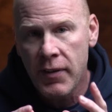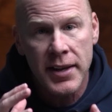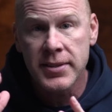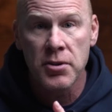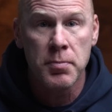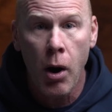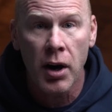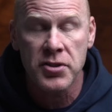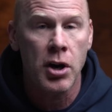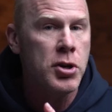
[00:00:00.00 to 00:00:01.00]
if it hits those
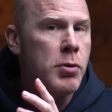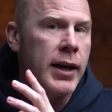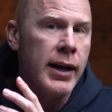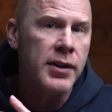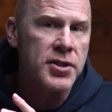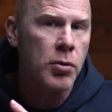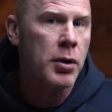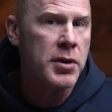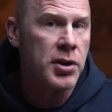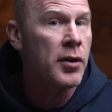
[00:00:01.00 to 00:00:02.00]
marks, are you getting the sort of
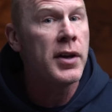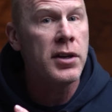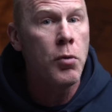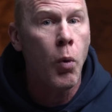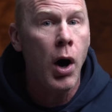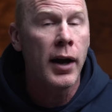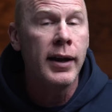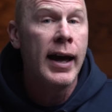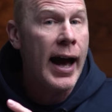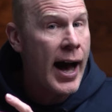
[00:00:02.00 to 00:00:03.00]
return that you want
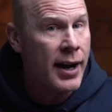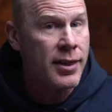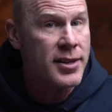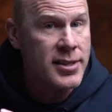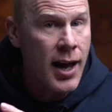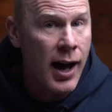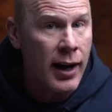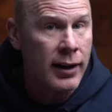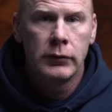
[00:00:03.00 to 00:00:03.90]
out of this stock?